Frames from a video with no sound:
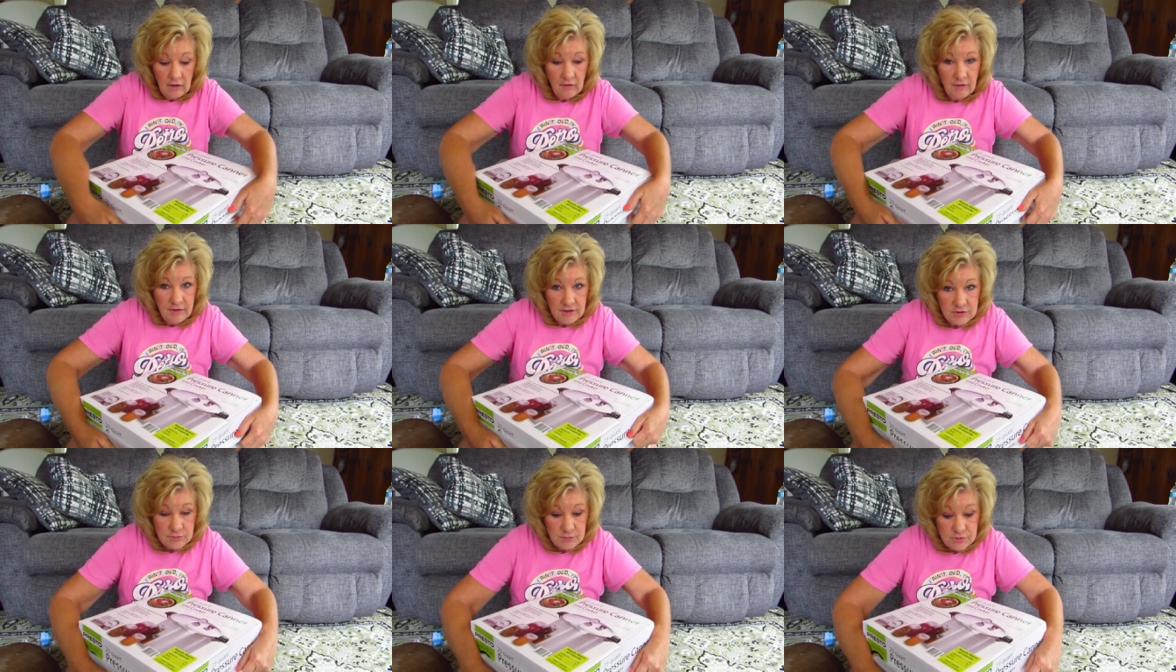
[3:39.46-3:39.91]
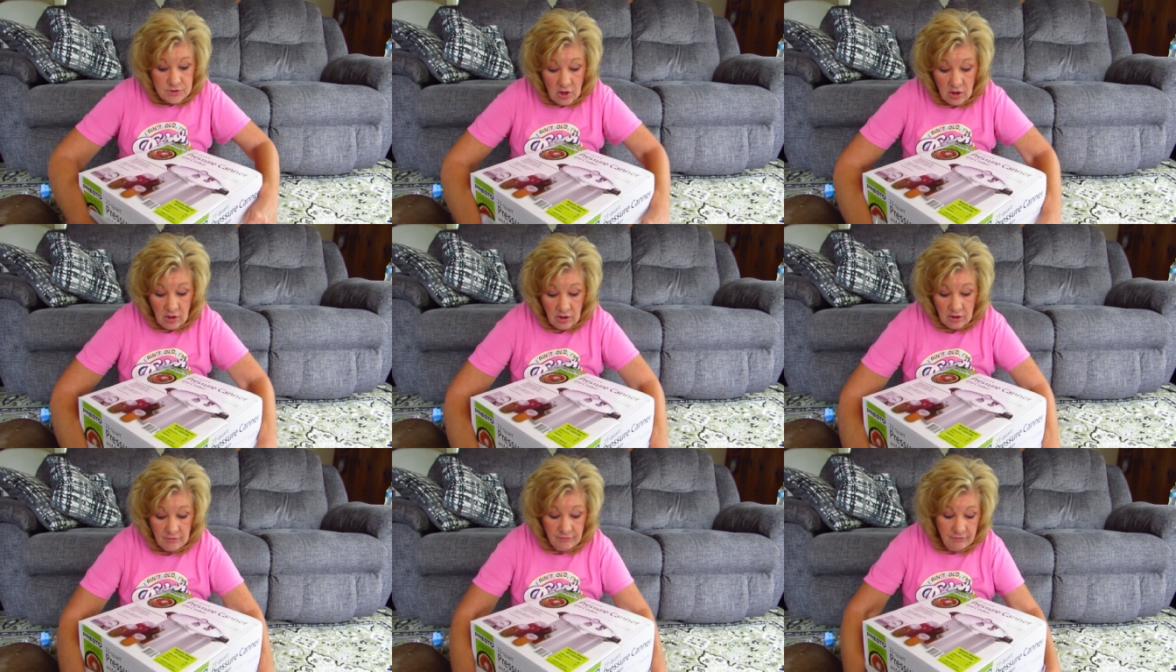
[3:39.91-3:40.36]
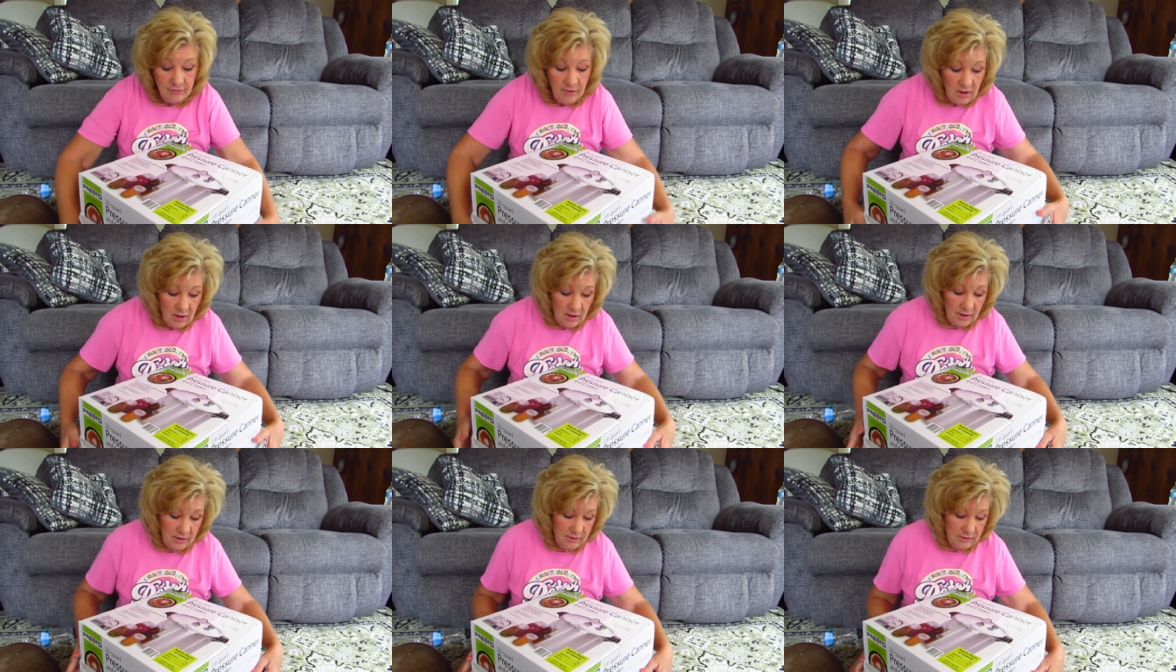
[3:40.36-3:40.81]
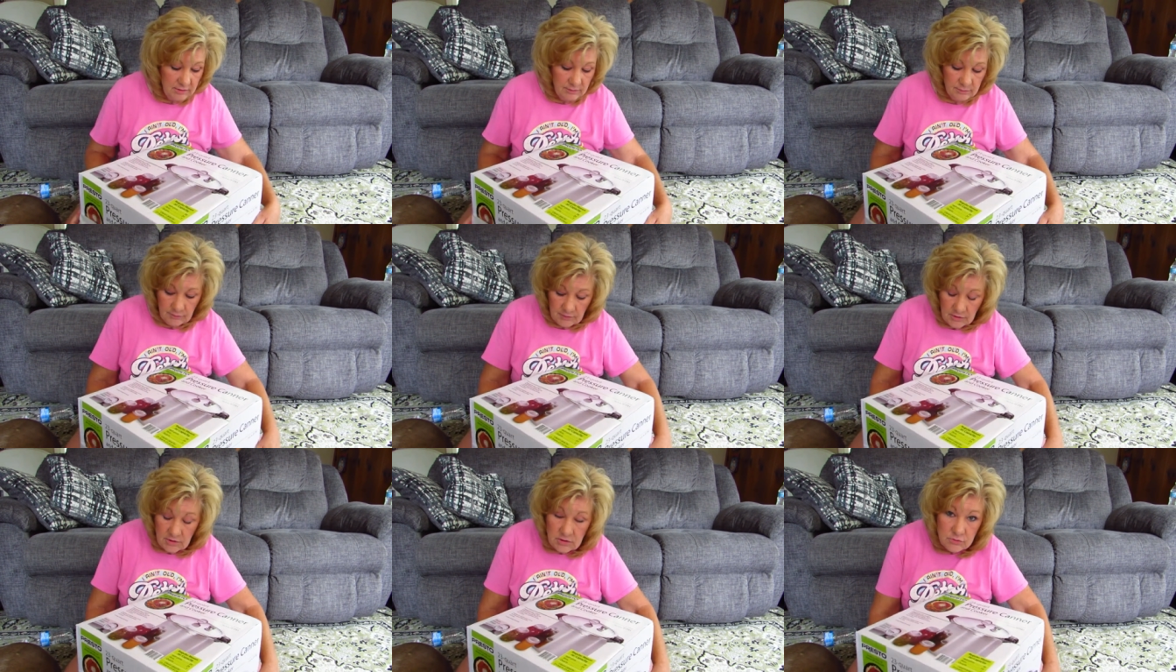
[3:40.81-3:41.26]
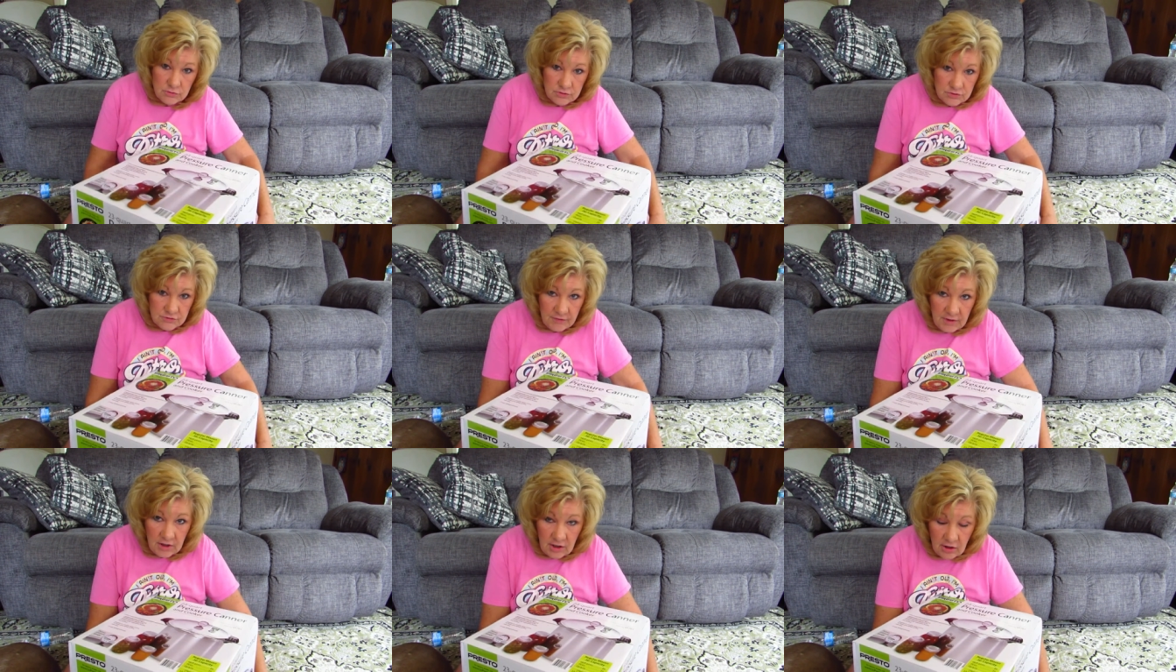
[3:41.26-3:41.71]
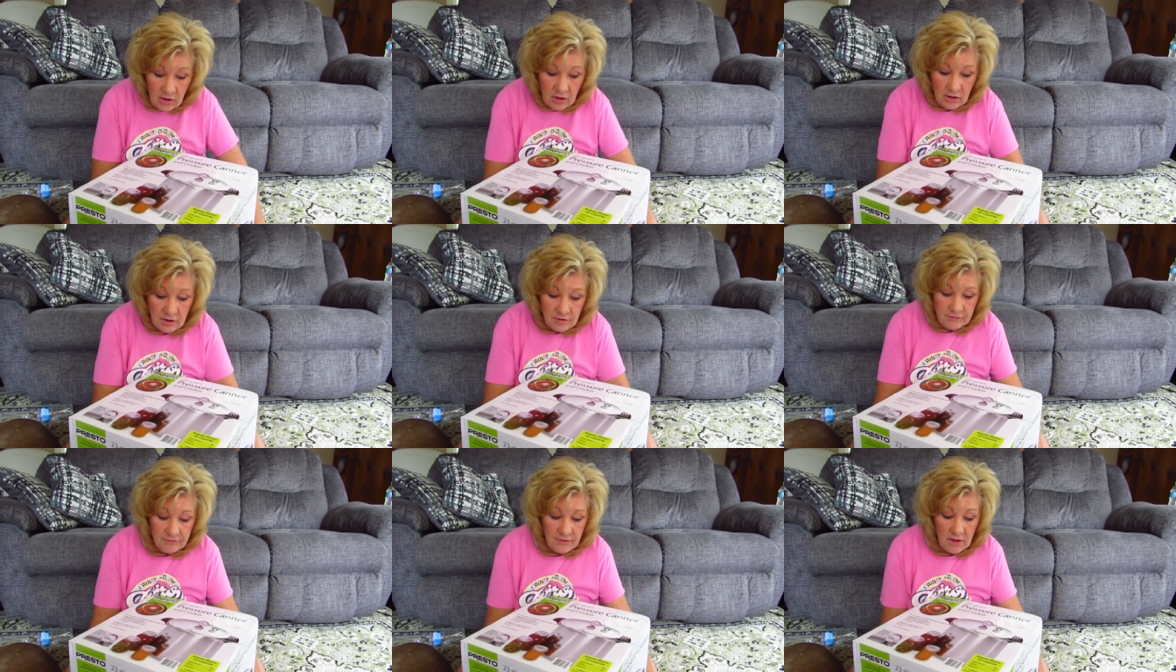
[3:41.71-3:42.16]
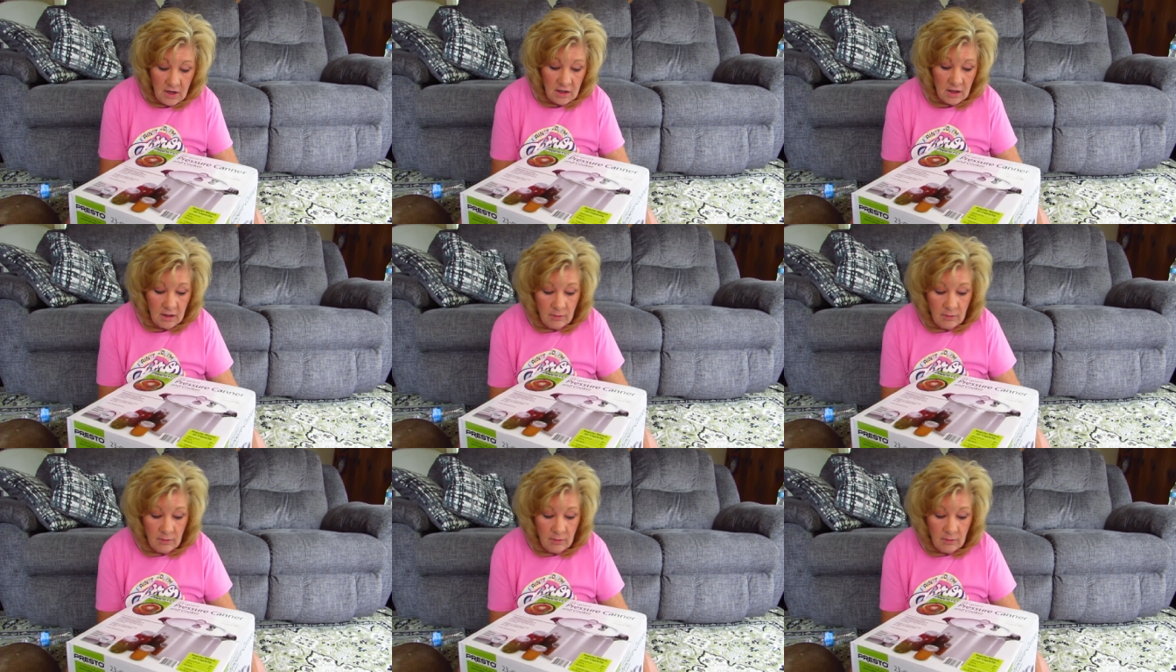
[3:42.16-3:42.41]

this was hard to find. This was very hard to find.